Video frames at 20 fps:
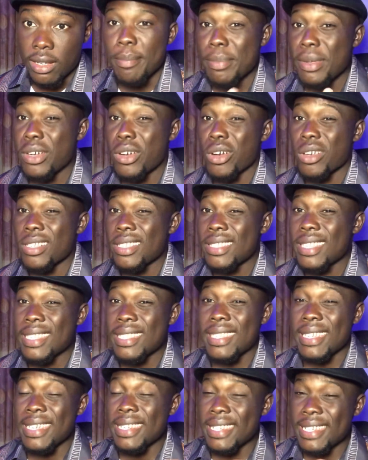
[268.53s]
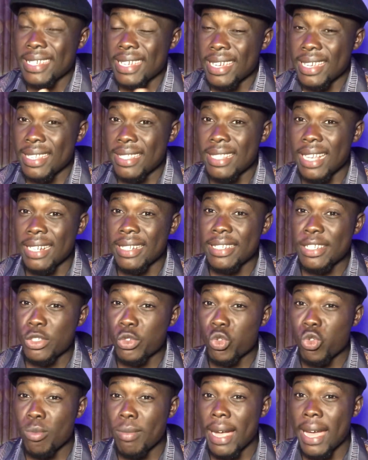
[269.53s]
Because this indicates that
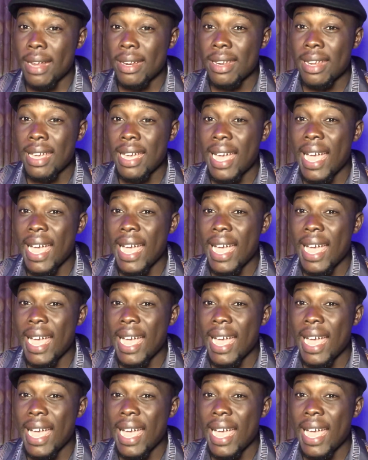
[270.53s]
this woman